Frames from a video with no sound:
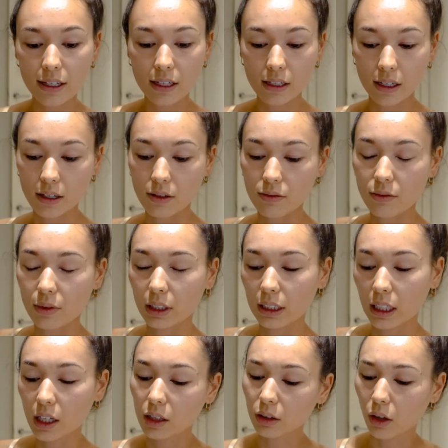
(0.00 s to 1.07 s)
It doesn't
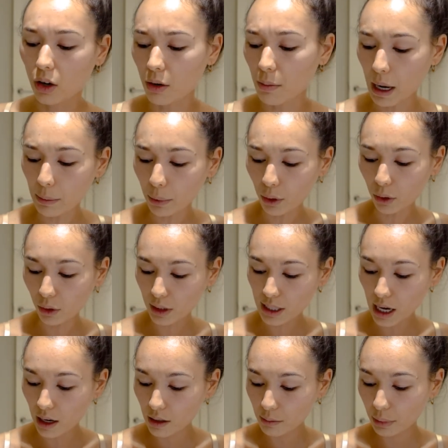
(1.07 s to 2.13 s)
really clog my pores
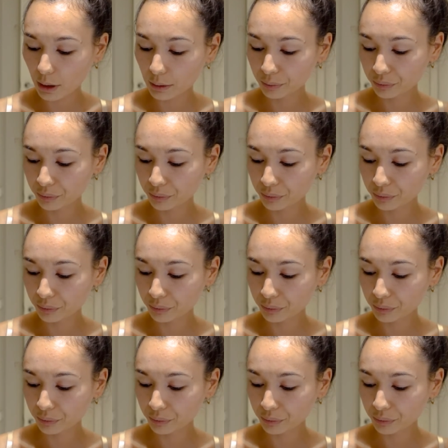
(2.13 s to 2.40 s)
up.